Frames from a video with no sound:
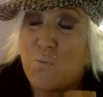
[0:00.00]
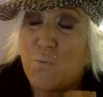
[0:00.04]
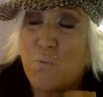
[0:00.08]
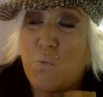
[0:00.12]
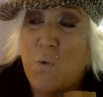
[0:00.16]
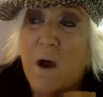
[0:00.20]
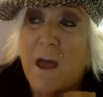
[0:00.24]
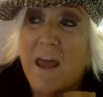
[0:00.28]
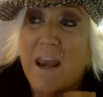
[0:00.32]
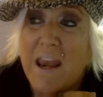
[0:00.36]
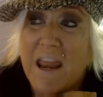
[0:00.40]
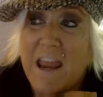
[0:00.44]

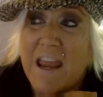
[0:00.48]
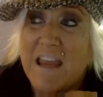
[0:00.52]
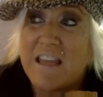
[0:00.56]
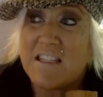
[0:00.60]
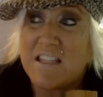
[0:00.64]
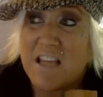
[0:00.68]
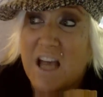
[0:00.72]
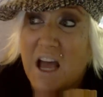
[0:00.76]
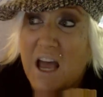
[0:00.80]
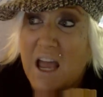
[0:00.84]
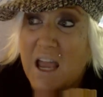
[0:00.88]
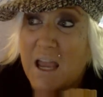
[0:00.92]
What a
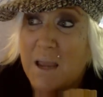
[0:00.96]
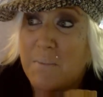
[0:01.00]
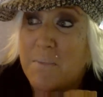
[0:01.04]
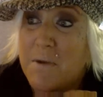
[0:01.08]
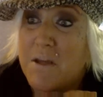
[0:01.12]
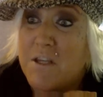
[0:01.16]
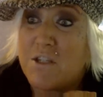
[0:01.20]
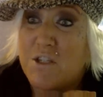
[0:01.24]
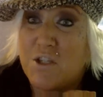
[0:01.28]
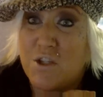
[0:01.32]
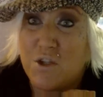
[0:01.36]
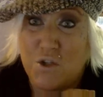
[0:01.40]
time
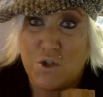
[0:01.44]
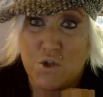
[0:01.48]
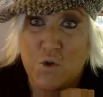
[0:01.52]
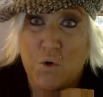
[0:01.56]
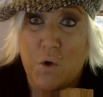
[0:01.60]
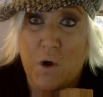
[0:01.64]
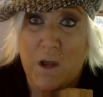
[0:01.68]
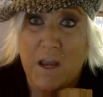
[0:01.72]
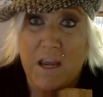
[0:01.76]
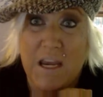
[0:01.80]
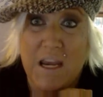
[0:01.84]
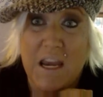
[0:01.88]
to
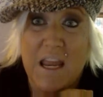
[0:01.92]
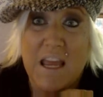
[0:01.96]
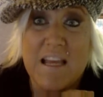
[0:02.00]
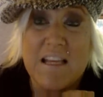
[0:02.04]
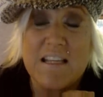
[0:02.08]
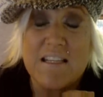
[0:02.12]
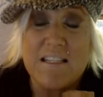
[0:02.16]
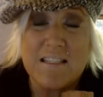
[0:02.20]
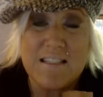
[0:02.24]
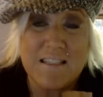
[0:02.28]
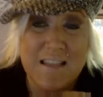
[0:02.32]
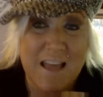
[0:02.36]
join!
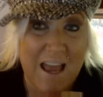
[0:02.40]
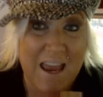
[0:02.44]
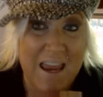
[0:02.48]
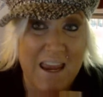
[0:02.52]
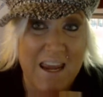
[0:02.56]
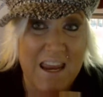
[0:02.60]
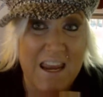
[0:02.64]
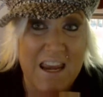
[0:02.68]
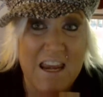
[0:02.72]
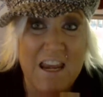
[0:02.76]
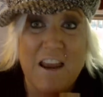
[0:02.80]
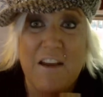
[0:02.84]

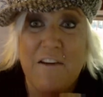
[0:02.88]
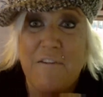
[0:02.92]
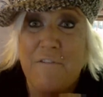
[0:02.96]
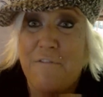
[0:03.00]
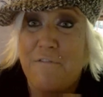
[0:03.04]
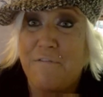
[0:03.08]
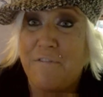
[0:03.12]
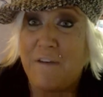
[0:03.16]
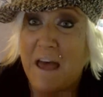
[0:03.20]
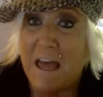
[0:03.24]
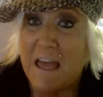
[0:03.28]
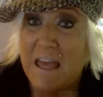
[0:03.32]
Exciting,
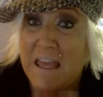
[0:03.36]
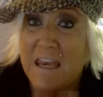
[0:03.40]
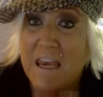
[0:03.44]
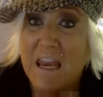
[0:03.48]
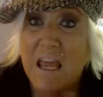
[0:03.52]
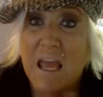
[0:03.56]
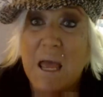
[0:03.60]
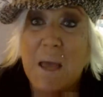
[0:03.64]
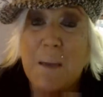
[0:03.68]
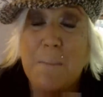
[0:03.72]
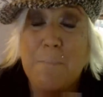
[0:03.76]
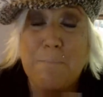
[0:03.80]
fun,
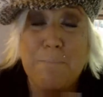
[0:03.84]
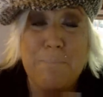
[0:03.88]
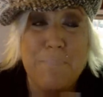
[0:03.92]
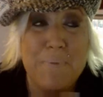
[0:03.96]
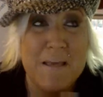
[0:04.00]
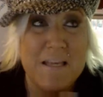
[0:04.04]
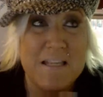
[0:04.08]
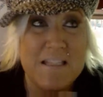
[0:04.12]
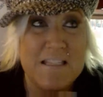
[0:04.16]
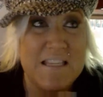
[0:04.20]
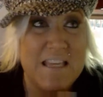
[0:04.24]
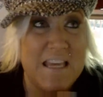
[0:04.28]

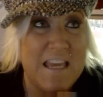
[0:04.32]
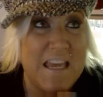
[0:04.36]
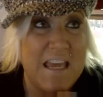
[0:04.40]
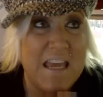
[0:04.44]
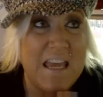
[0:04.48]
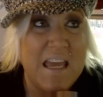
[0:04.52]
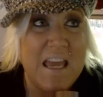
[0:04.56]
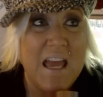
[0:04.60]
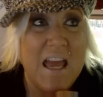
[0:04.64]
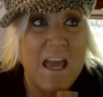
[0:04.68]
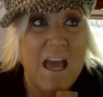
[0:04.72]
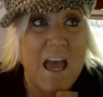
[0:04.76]

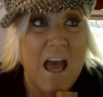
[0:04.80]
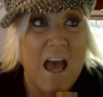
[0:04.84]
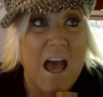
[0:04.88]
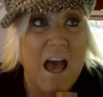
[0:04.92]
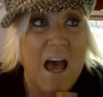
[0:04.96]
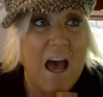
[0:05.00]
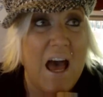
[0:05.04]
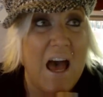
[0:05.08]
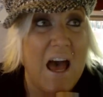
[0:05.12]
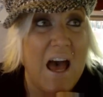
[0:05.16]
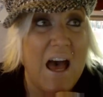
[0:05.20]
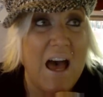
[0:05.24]
busy,
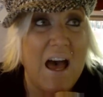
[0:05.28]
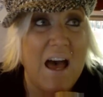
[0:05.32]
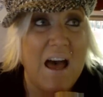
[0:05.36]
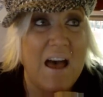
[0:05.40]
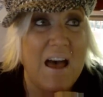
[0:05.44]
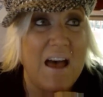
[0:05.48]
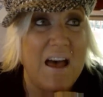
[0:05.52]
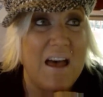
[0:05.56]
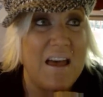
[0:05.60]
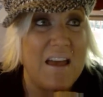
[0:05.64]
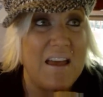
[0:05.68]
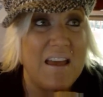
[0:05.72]

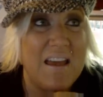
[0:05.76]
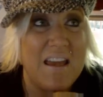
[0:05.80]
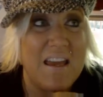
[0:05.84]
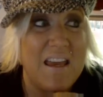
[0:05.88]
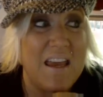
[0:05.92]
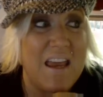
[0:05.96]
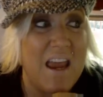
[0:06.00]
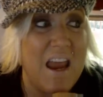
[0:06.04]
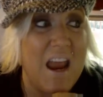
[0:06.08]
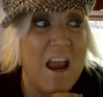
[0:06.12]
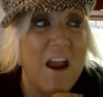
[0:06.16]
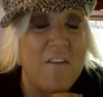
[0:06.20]
uh,
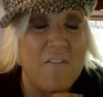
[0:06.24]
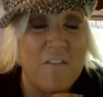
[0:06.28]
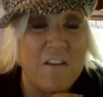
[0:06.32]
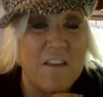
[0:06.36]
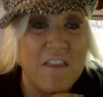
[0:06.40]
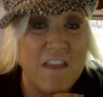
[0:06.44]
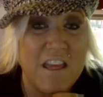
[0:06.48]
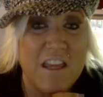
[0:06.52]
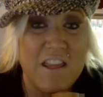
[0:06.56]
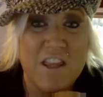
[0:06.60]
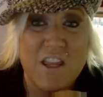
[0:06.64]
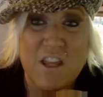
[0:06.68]

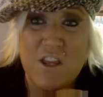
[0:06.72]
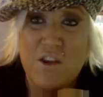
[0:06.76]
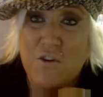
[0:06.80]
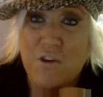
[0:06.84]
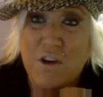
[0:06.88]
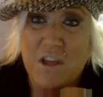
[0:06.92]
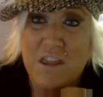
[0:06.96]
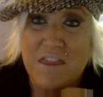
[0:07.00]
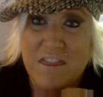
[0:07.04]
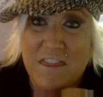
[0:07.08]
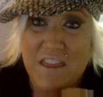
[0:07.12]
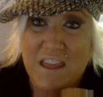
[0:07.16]
everything that you
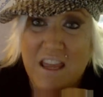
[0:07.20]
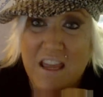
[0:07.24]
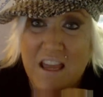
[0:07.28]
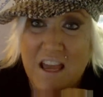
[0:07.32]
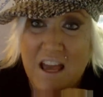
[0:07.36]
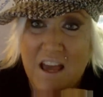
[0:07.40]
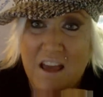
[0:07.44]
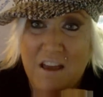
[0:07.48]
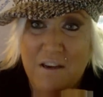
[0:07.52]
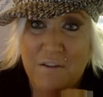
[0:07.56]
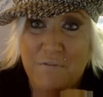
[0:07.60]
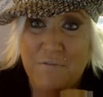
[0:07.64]
could think
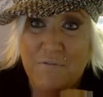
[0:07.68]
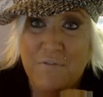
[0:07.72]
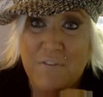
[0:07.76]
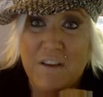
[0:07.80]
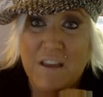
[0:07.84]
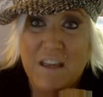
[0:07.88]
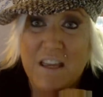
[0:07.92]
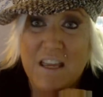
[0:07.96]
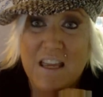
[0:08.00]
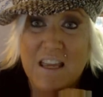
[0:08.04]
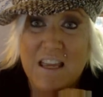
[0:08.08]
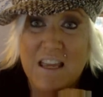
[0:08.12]
of
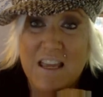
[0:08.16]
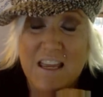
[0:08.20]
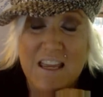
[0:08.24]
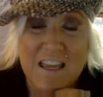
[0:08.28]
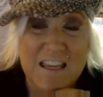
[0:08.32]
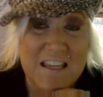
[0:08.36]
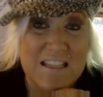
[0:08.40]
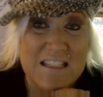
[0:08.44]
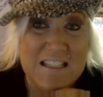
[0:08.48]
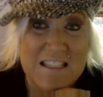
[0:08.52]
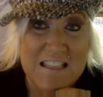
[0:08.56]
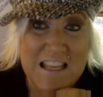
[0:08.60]

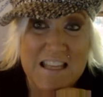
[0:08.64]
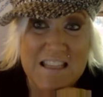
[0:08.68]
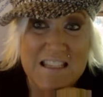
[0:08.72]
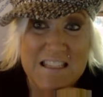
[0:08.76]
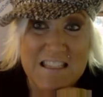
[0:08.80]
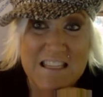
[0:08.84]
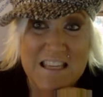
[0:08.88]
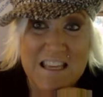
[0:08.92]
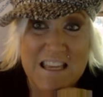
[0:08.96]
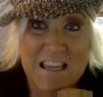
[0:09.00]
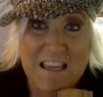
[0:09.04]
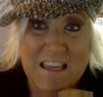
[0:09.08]
in
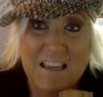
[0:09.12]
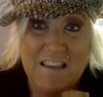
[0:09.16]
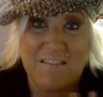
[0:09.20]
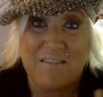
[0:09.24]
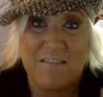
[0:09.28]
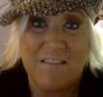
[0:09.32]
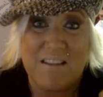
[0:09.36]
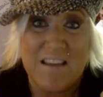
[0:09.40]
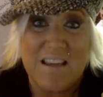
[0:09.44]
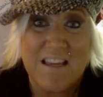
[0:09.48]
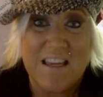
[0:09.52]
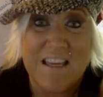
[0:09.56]
Scentsy
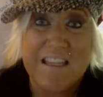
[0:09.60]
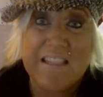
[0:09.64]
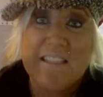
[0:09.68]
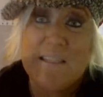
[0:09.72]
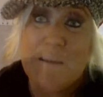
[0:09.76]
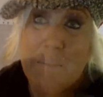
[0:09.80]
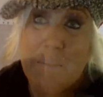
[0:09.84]
is